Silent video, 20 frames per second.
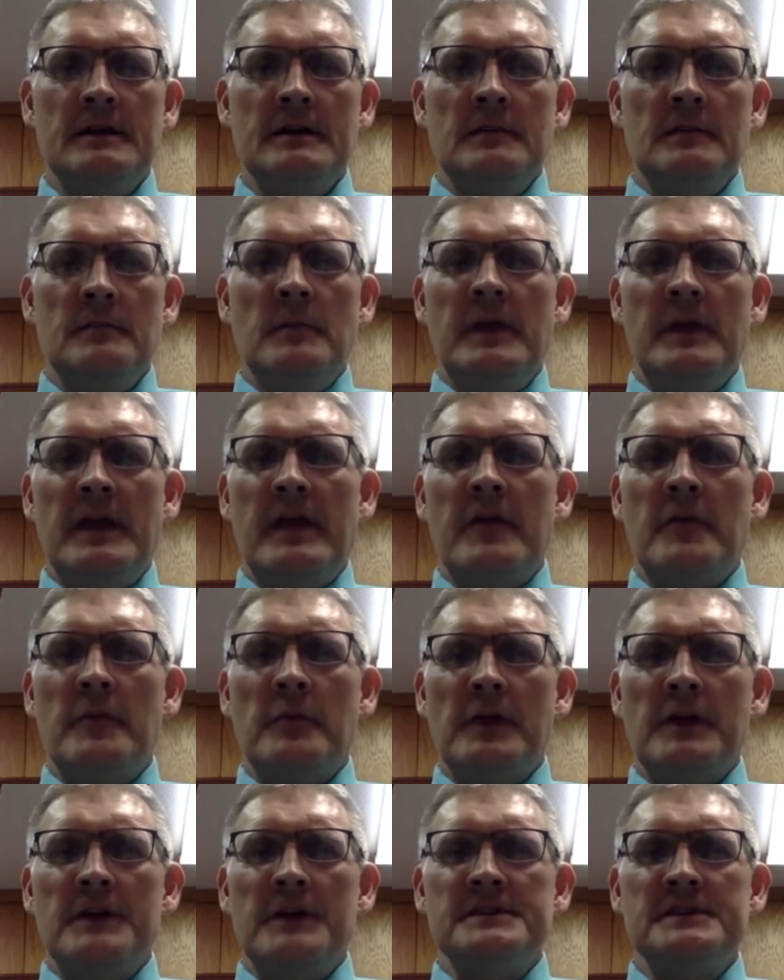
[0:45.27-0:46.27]
many other
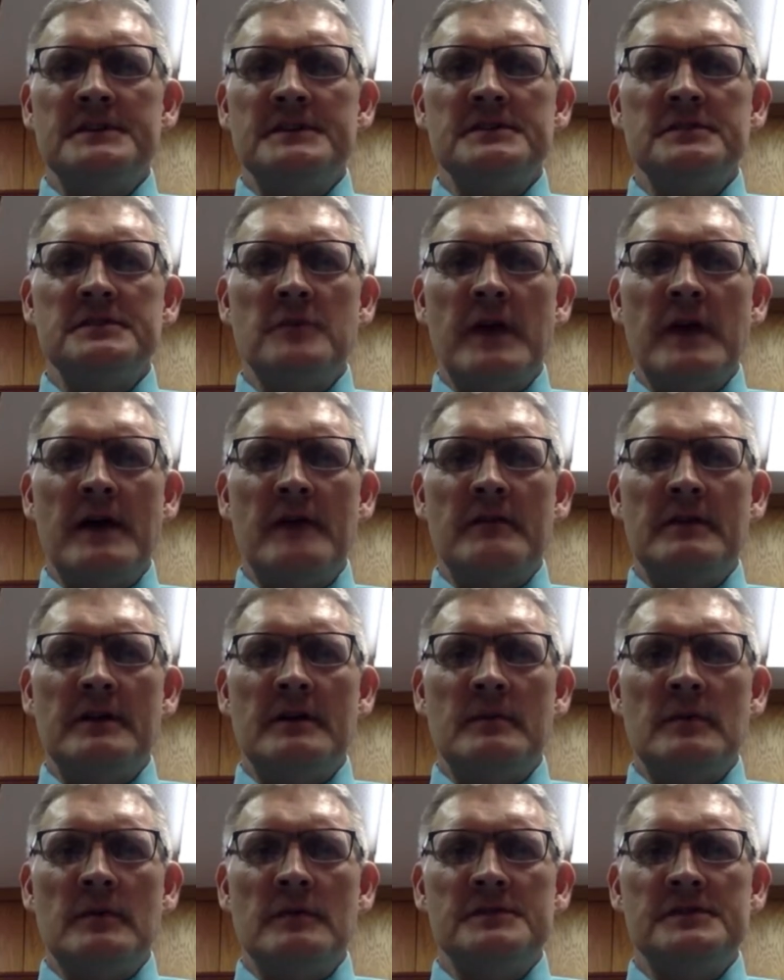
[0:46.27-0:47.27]
places, we have a
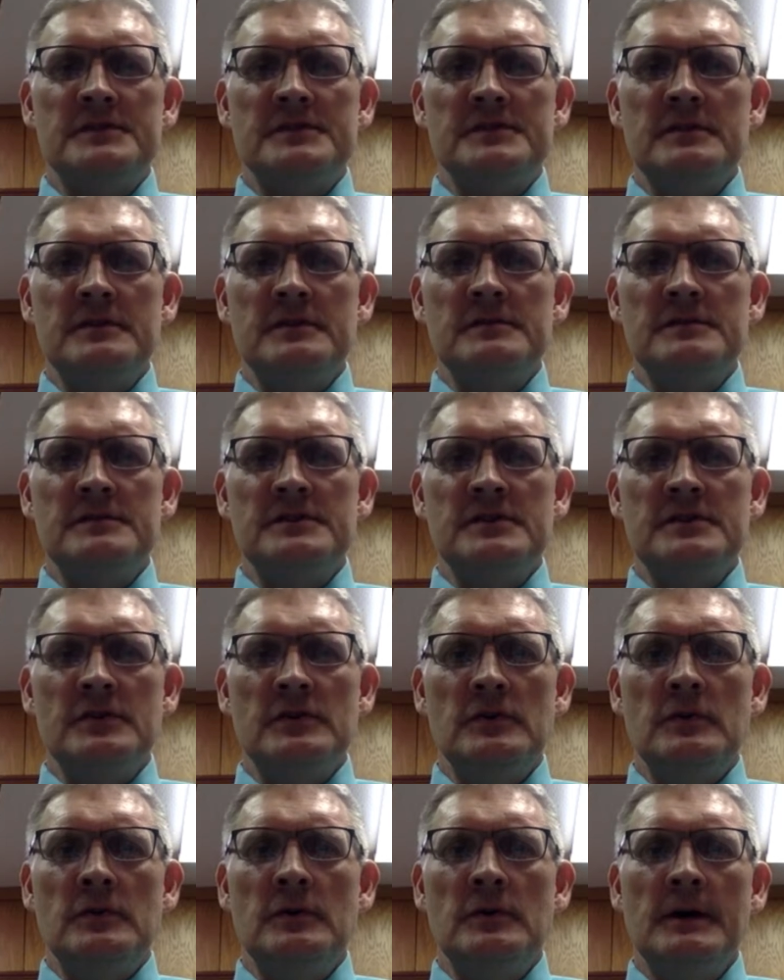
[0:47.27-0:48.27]
number of students
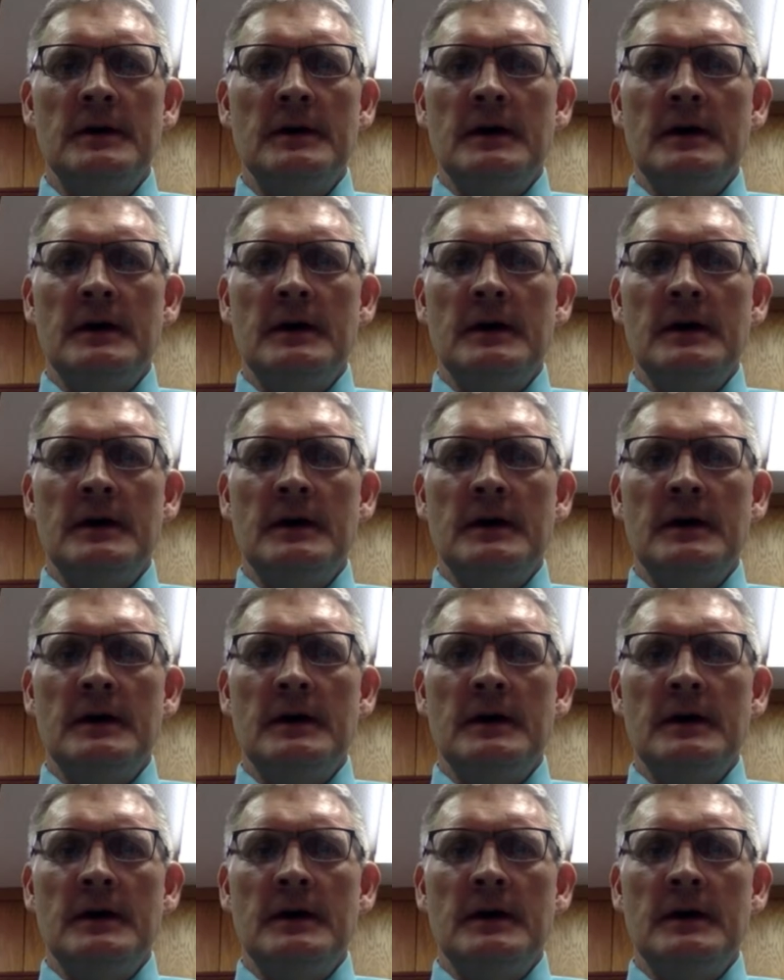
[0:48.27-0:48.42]
who